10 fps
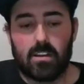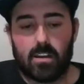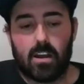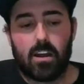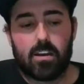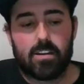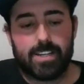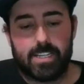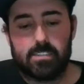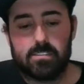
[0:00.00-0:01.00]
The
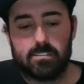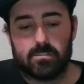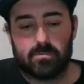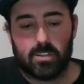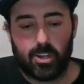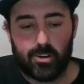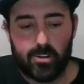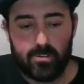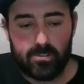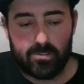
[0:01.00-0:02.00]

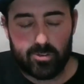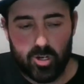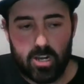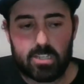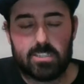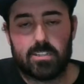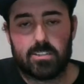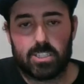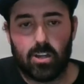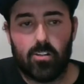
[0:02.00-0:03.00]
crude truck
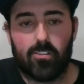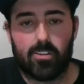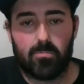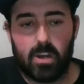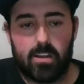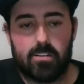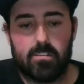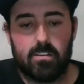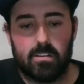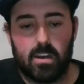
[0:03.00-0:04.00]
sits taller than mine.
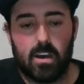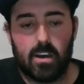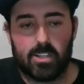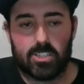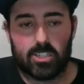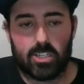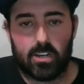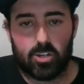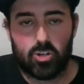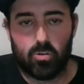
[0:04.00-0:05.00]
It's
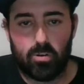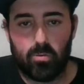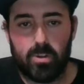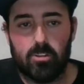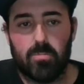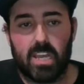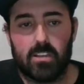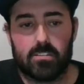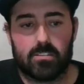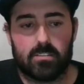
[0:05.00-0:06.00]
got a shorter
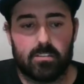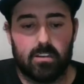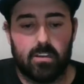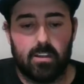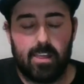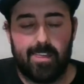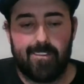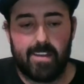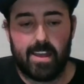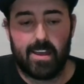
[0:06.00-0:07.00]
wheelbase,
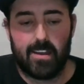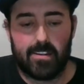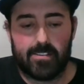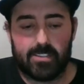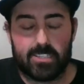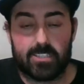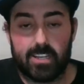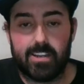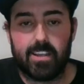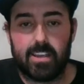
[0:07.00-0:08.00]
and
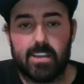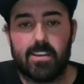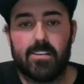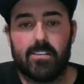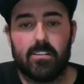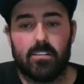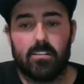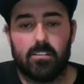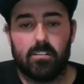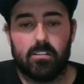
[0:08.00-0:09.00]
sitting in
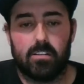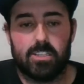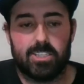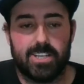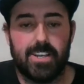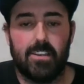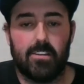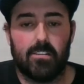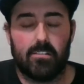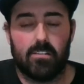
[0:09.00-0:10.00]
the
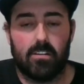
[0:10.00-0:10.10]
seat,